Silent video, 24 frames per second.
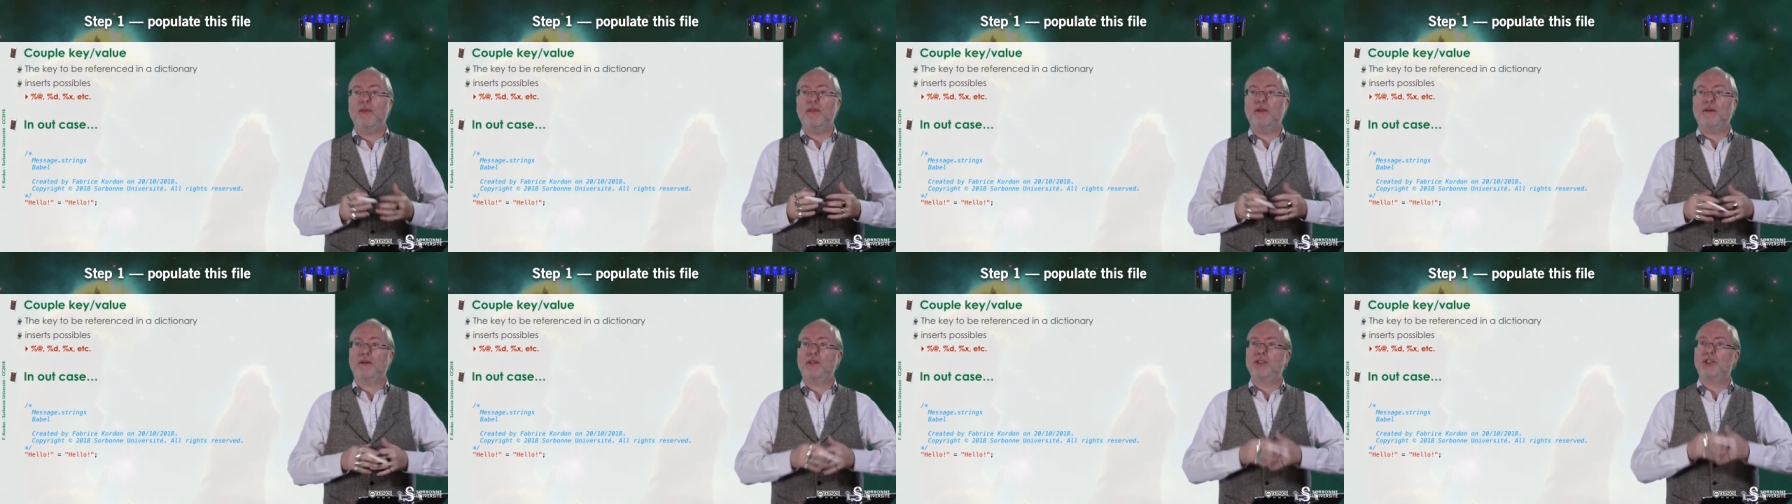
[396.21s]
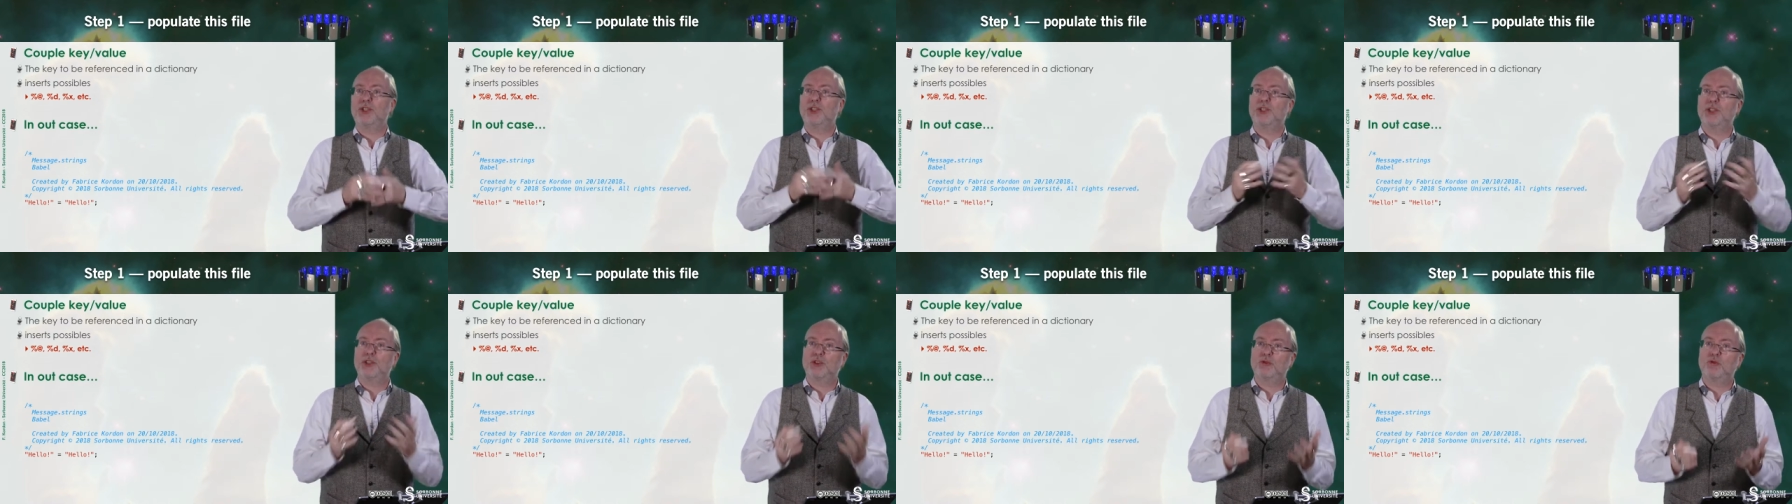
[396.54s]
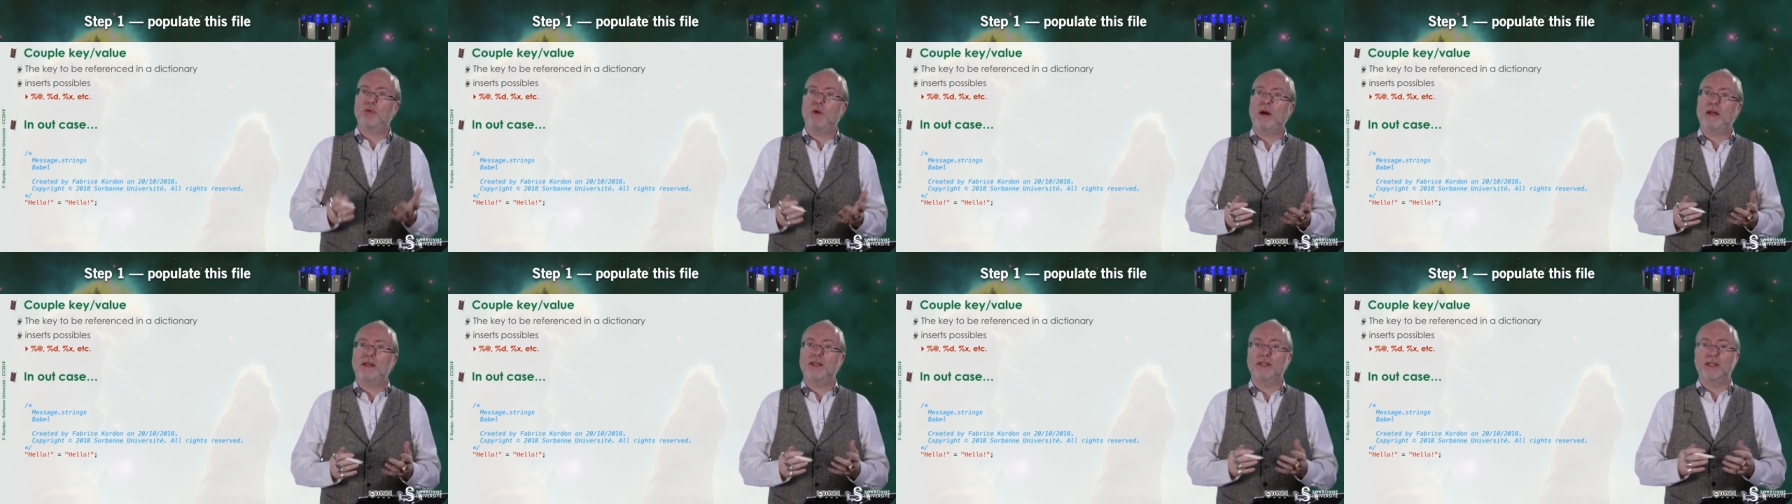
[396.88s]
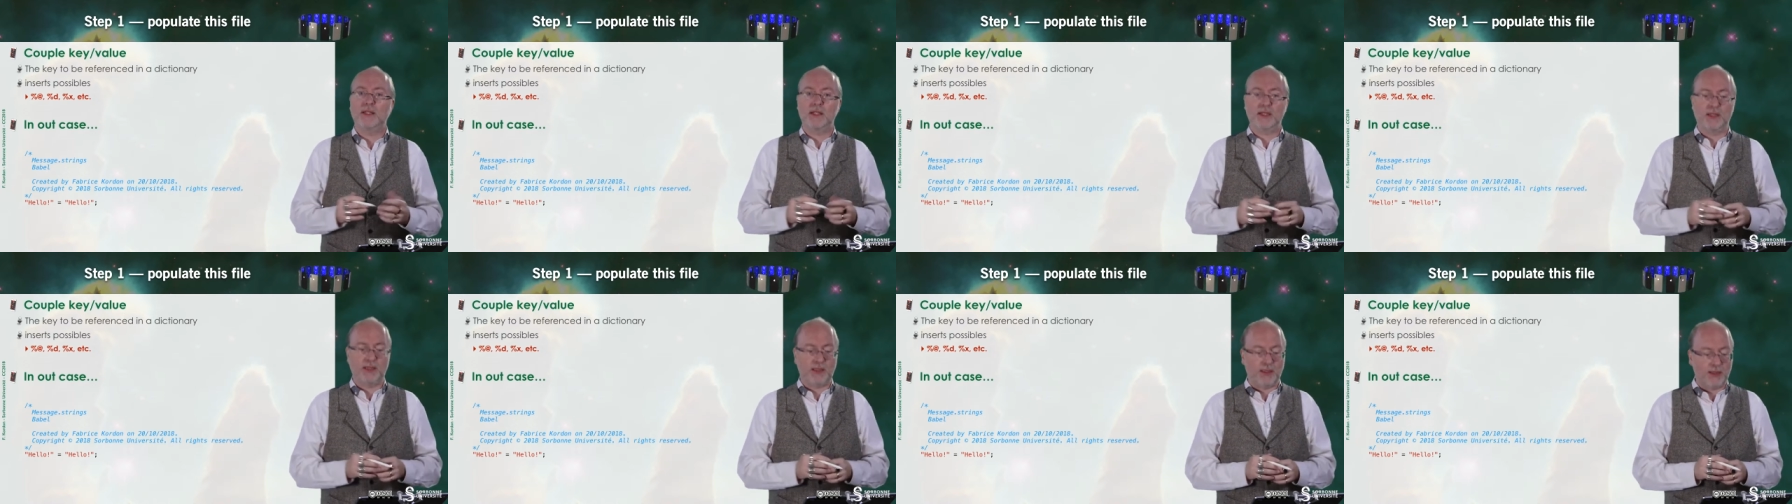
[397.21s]
There is just one
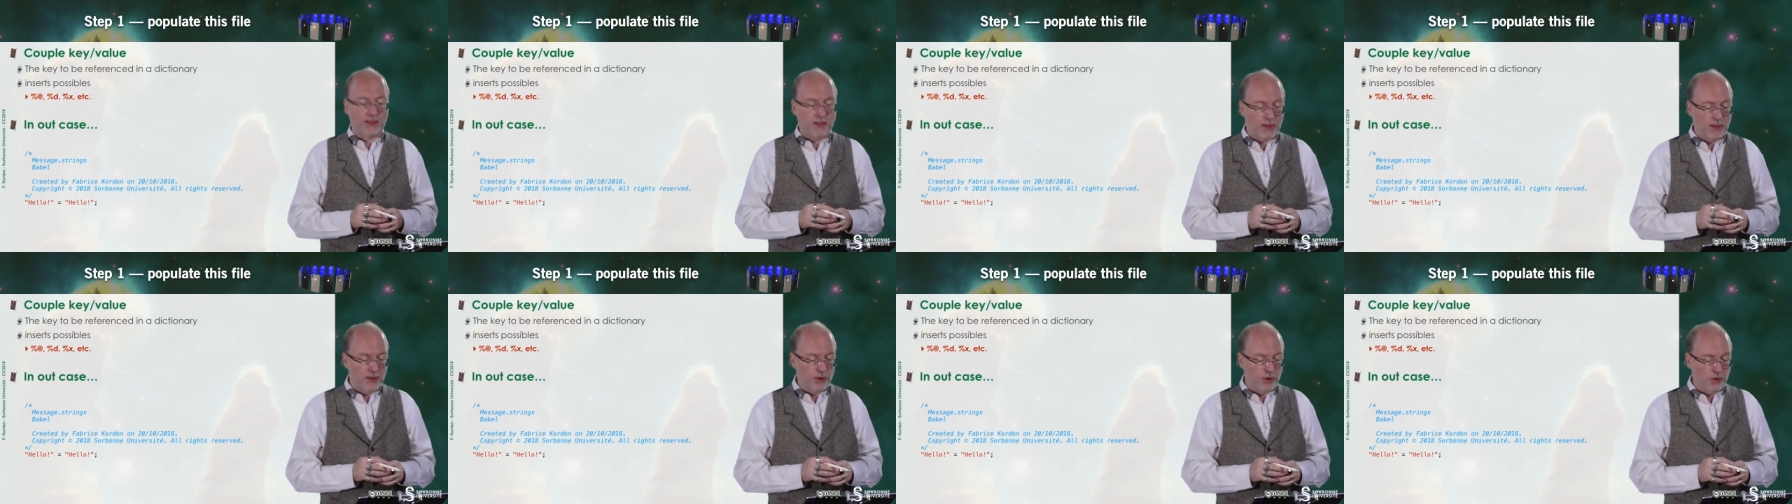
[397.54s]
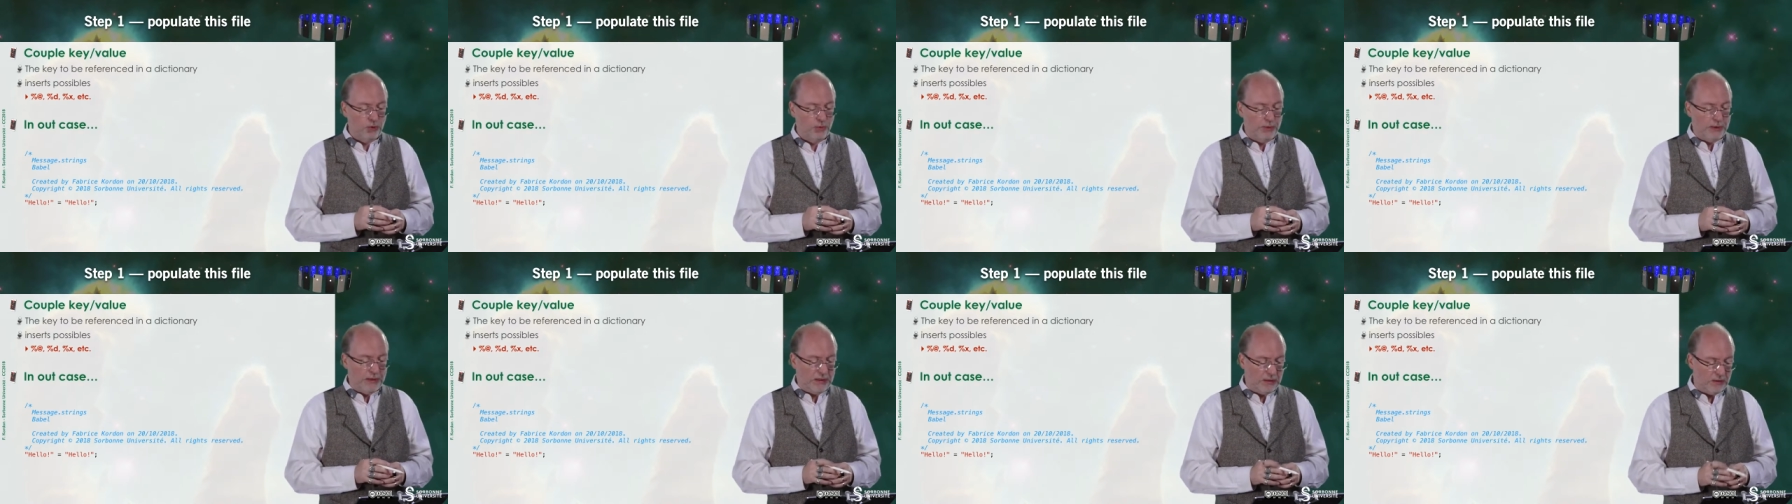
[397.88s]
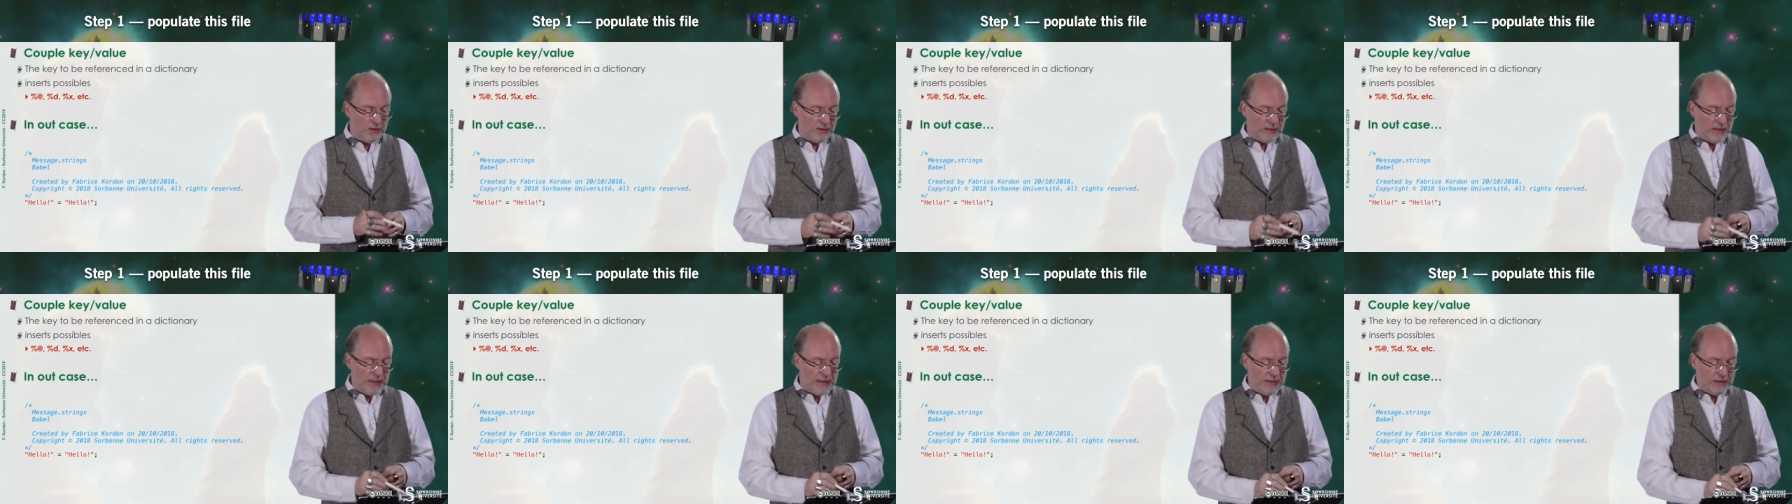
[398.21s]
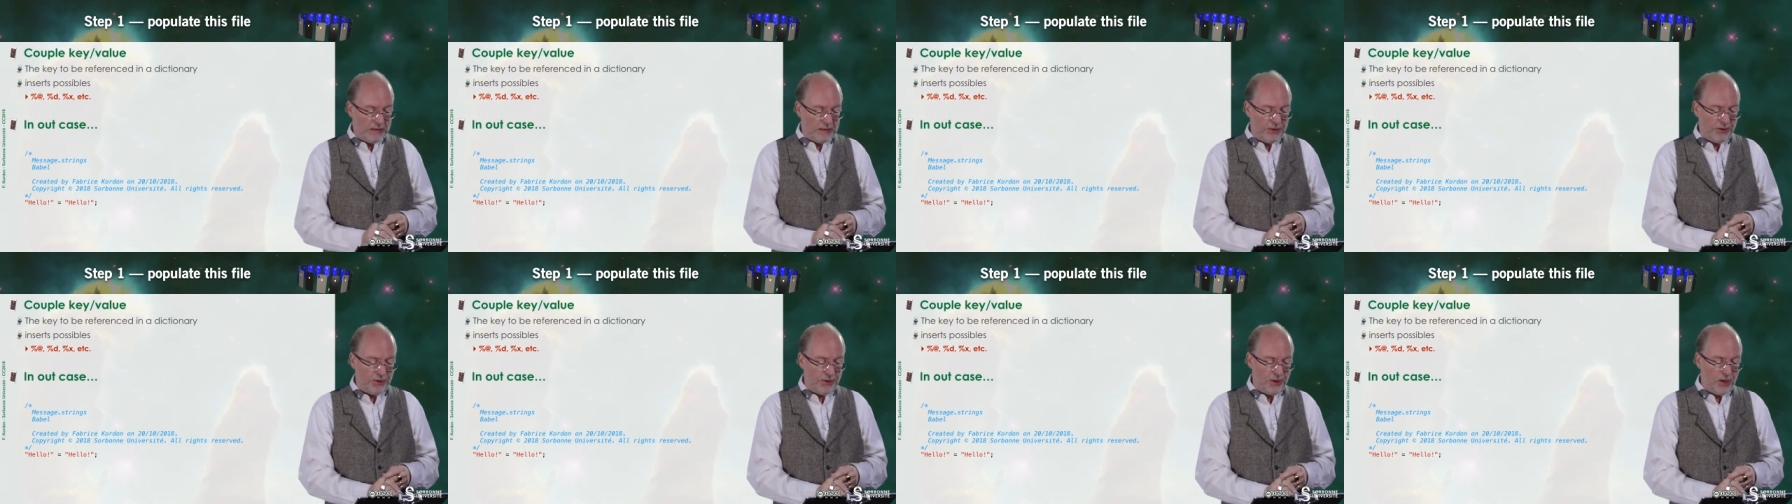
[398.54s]
uh, sentence to be
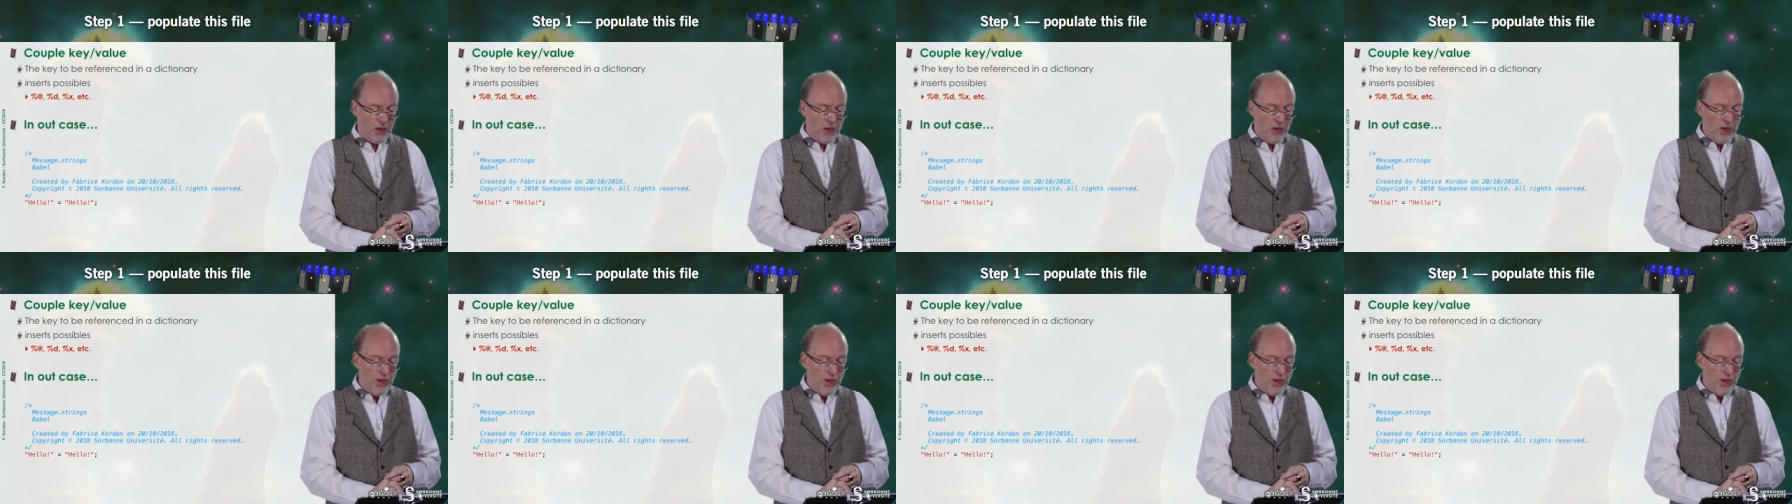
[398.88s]
translated.